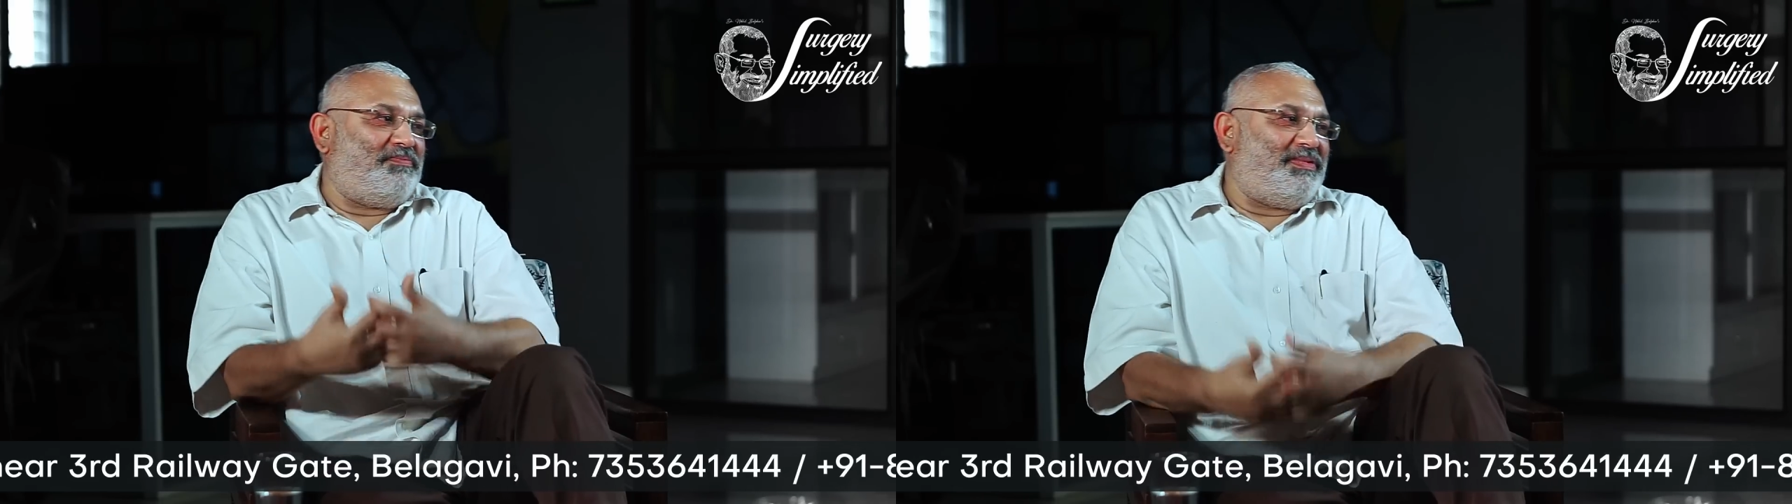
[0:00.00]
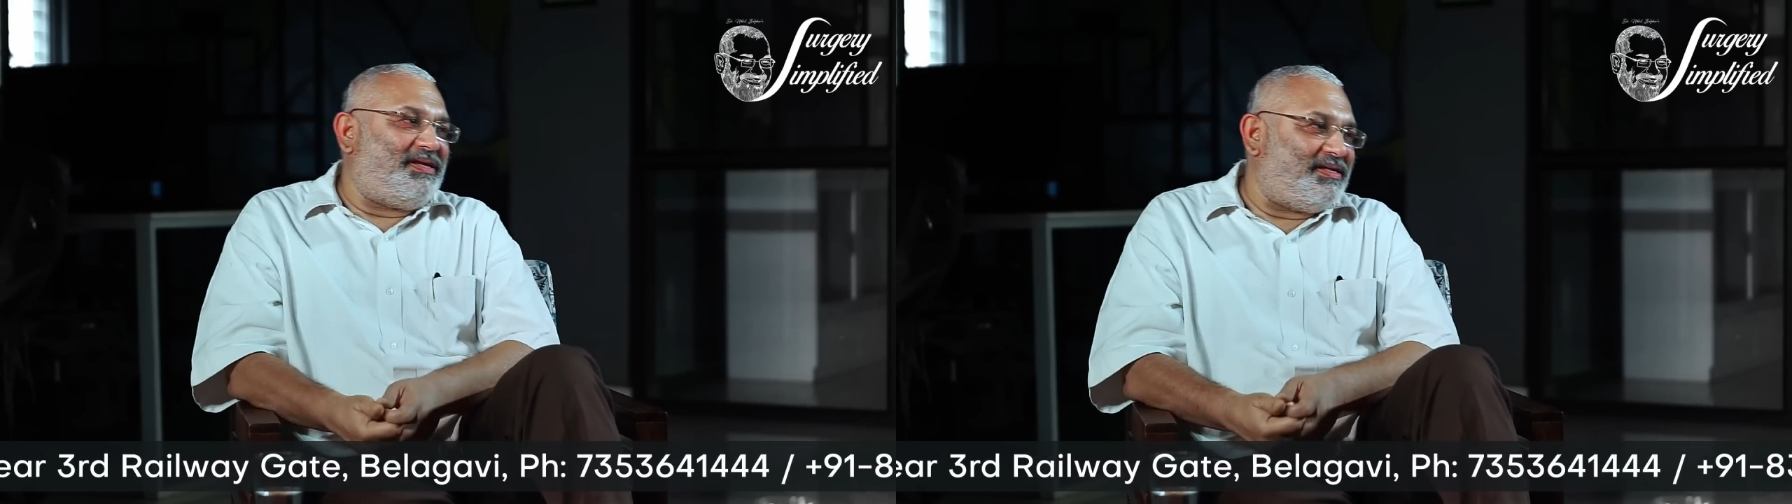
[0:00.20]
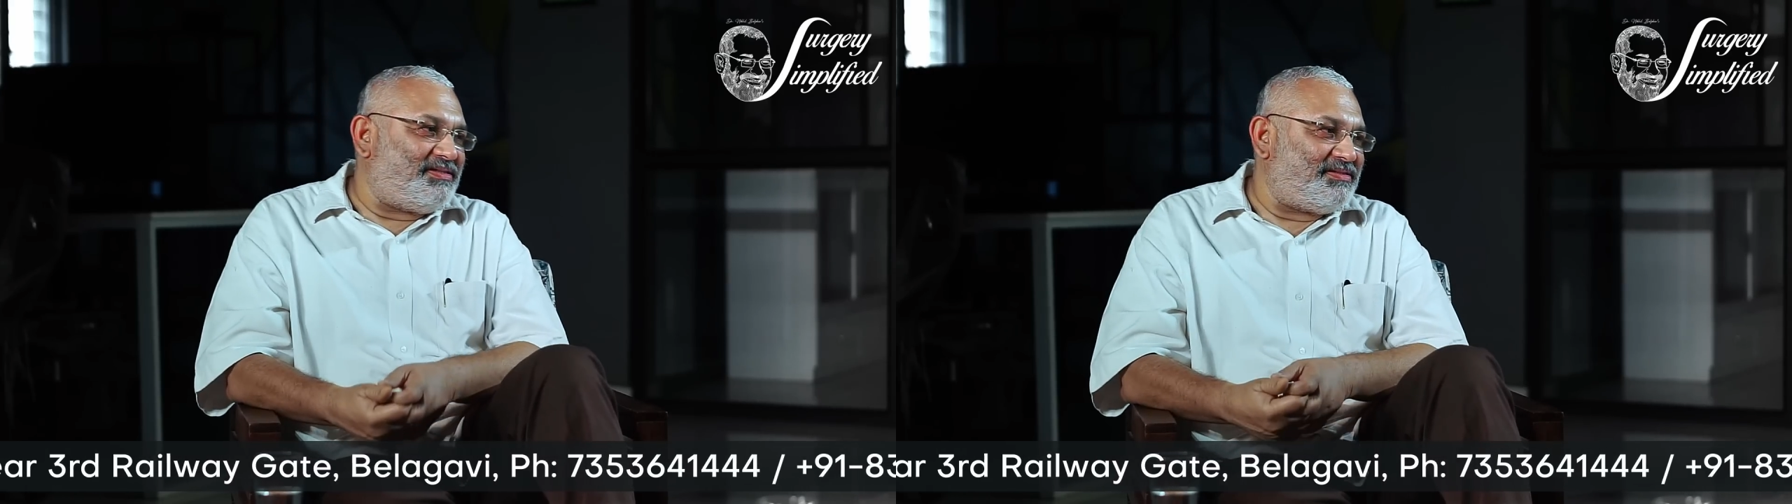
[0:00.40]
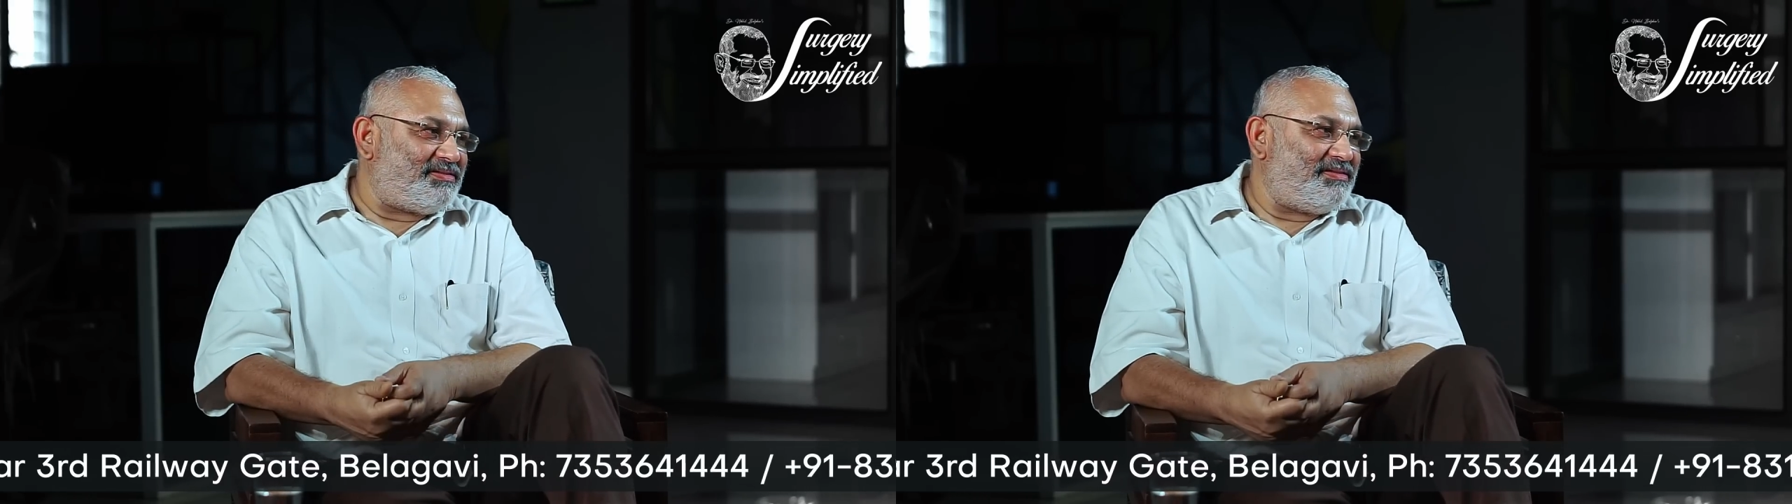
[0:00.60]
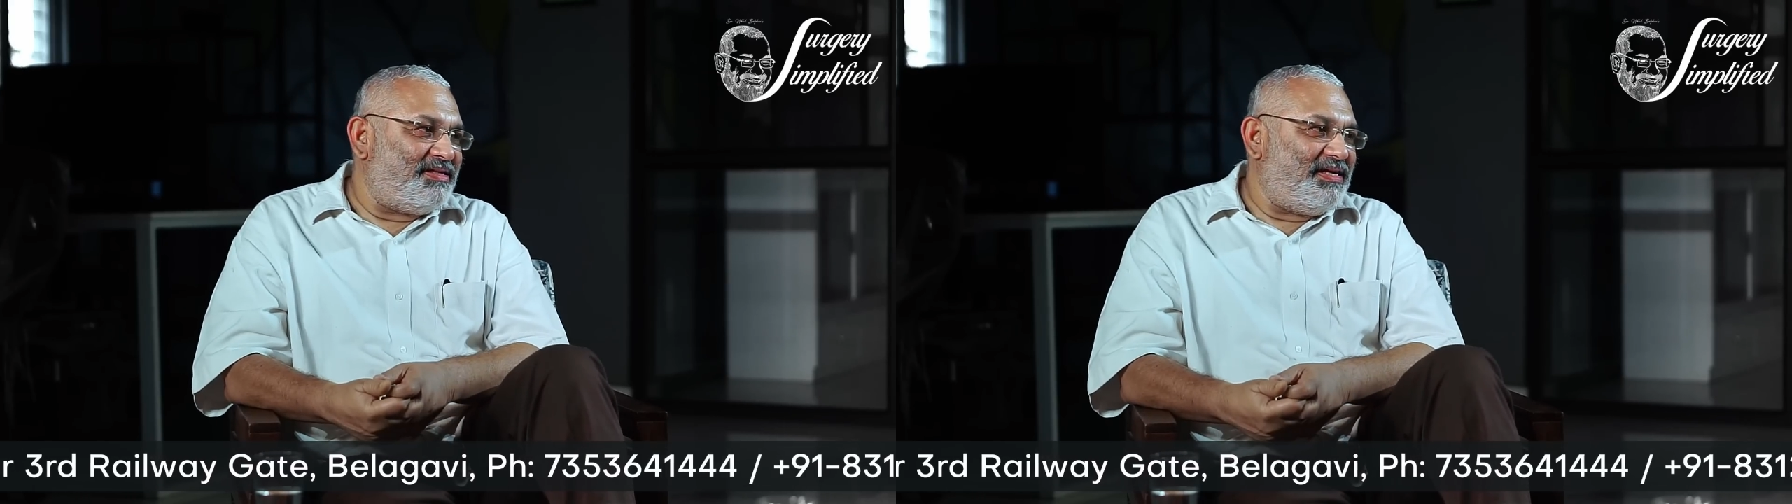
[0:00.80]
his
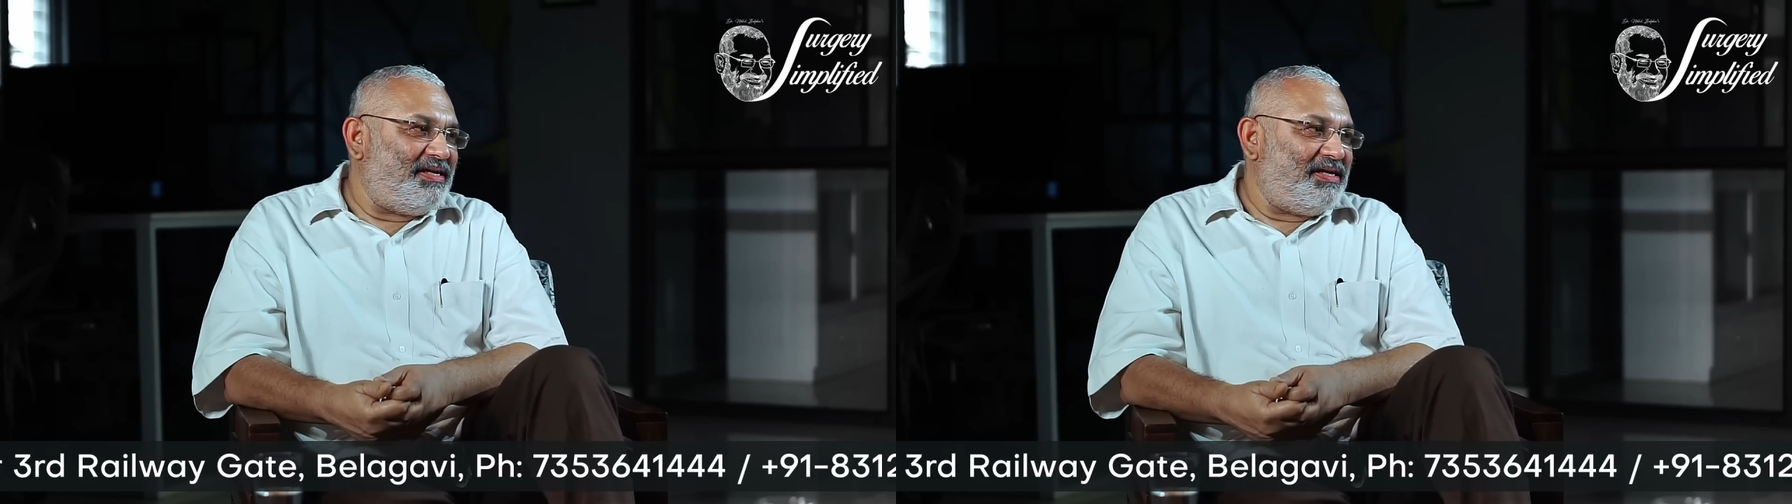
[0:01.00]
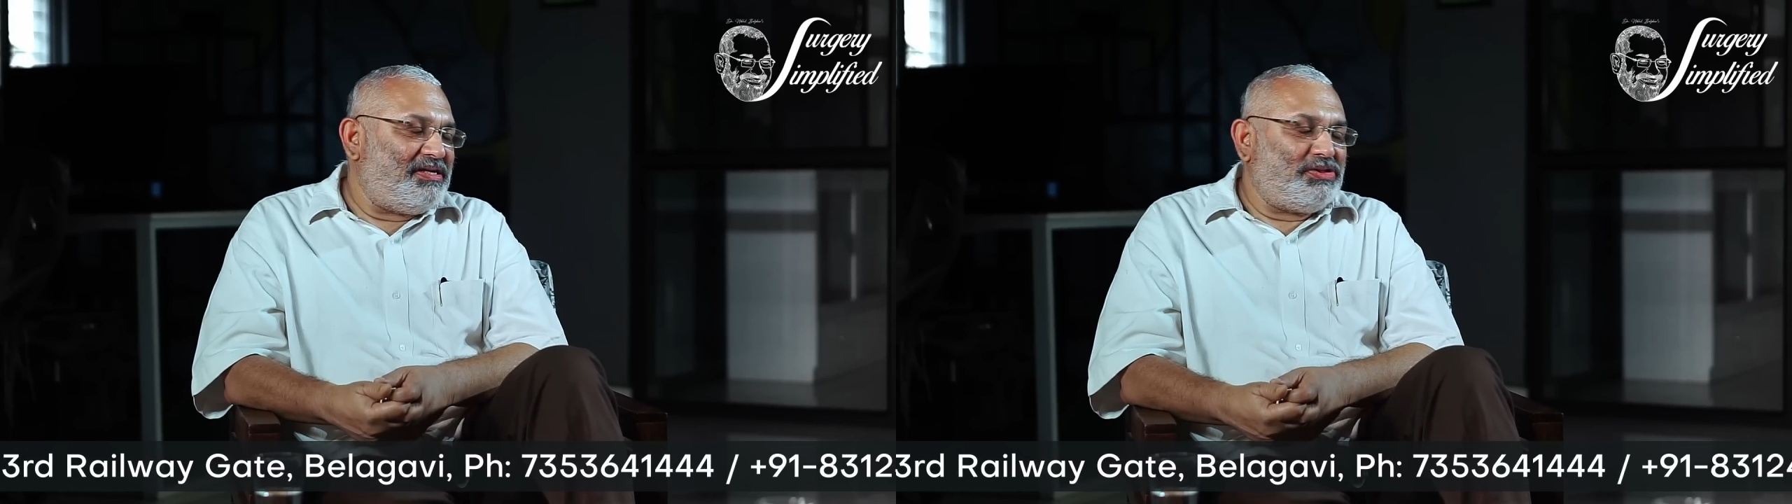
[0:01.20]
complications.